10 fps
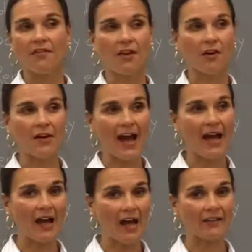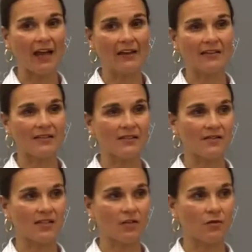that are not on that list
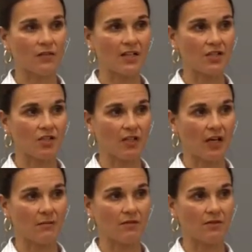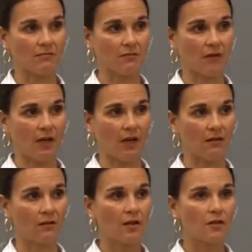of standard retention times,
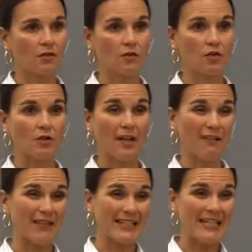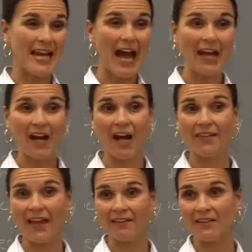okay? So if it's not
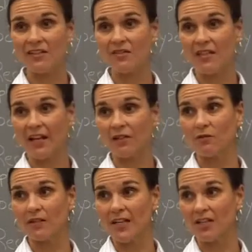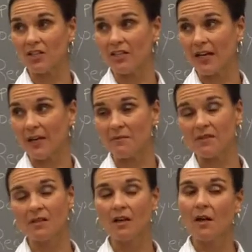on that list of standard retention
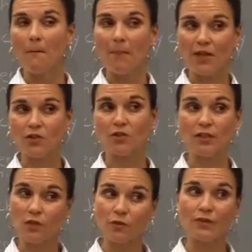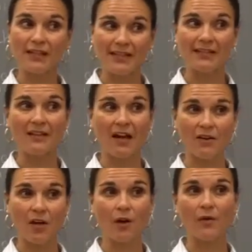times, make sure it truly is
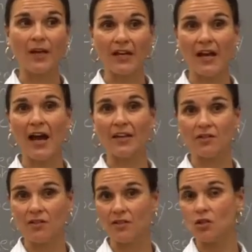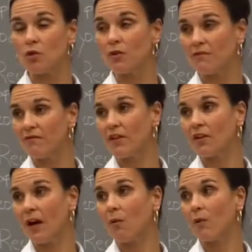unknown and not just you can
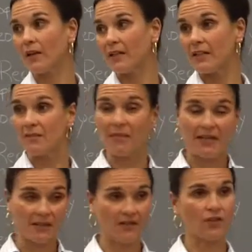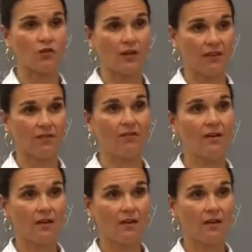figure out what it is based on the trend